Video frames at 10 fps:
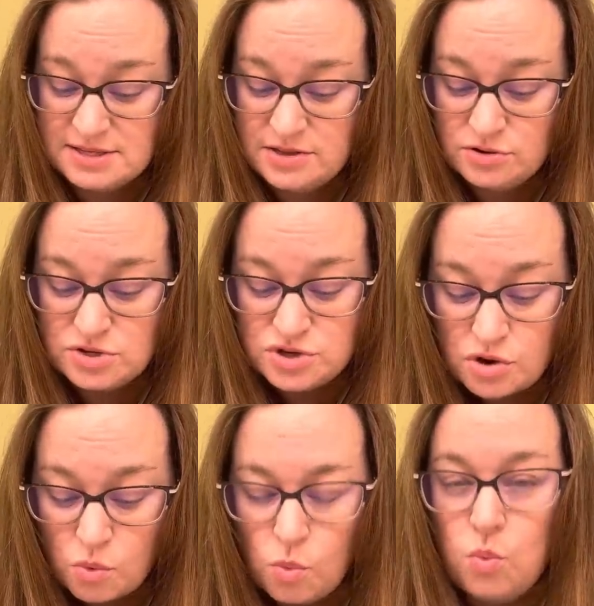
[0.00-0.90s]
There is no
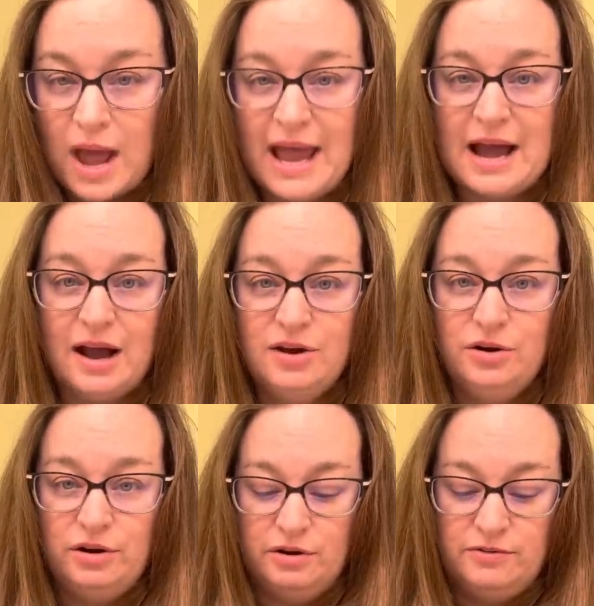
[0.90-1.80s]
way I
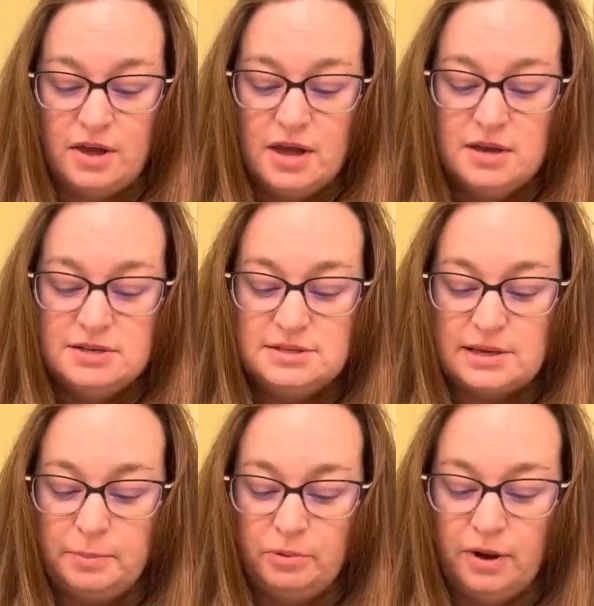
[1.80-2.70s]
could have
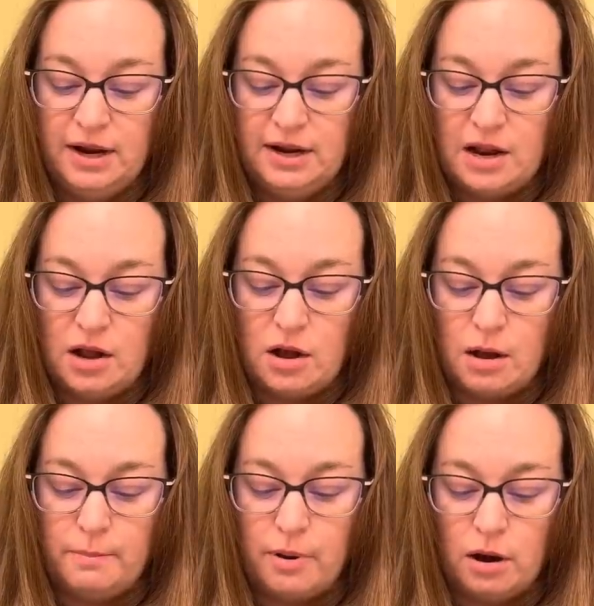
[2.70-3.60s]
separated and
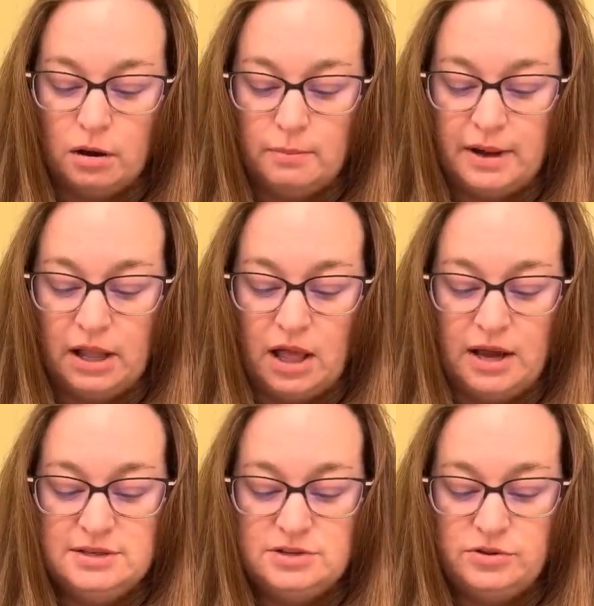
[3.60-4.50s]

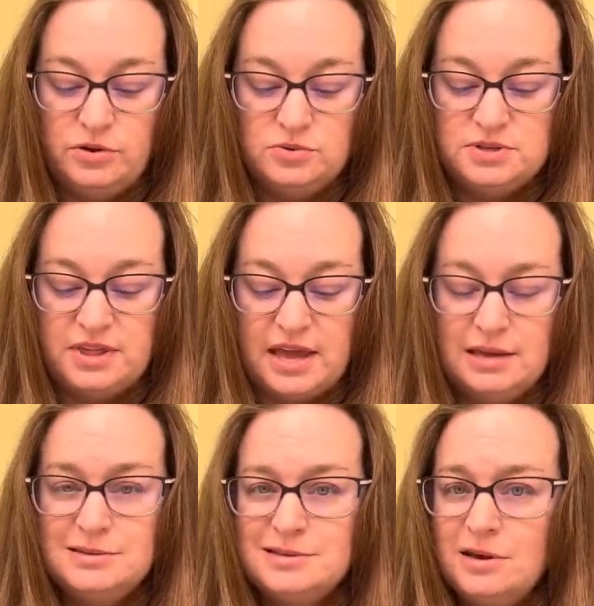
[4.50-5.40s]
compartmentalized those
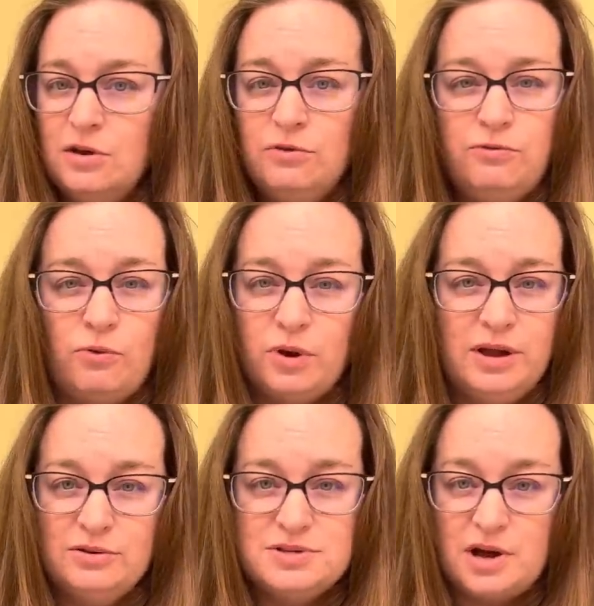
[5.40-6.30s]
things 4
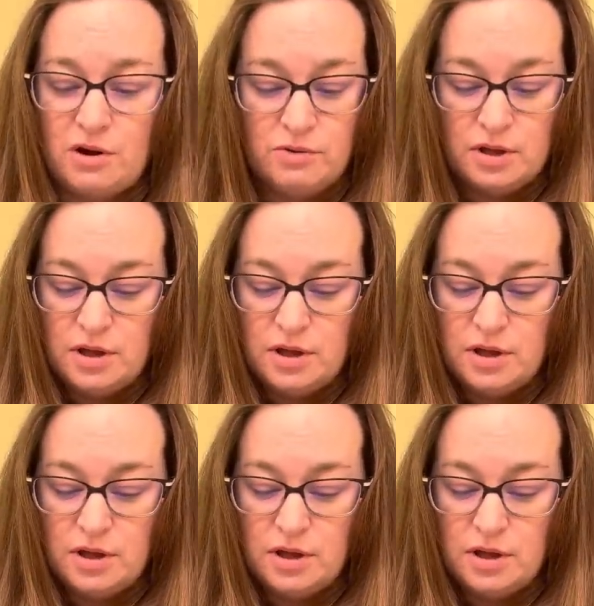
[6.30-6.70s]
years ago.